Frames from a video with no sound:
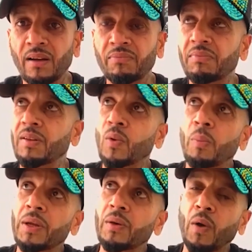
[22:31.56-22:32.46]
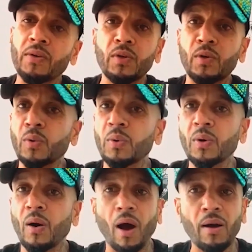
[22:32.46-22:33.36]
Nobody wants to do
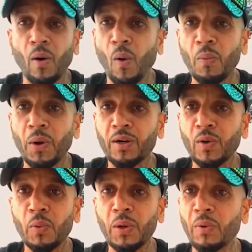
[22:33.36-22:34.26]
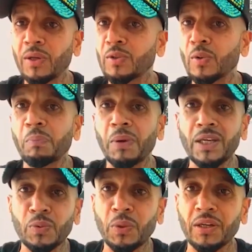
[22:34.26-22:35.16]
homework. Nobody wants to do
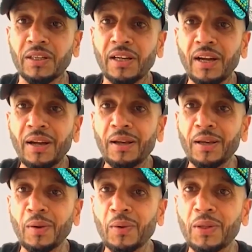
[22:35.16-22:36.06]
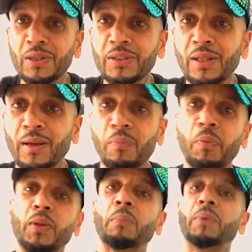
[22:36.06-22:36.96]
piecework. They'll just like
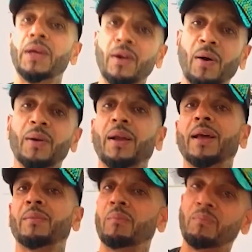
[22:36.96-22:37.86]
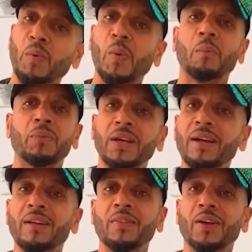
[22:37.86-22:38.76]
put the beat on and boom,
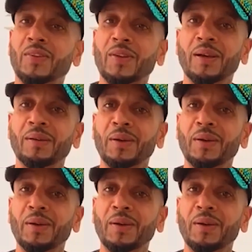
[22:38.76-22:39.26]
that's it.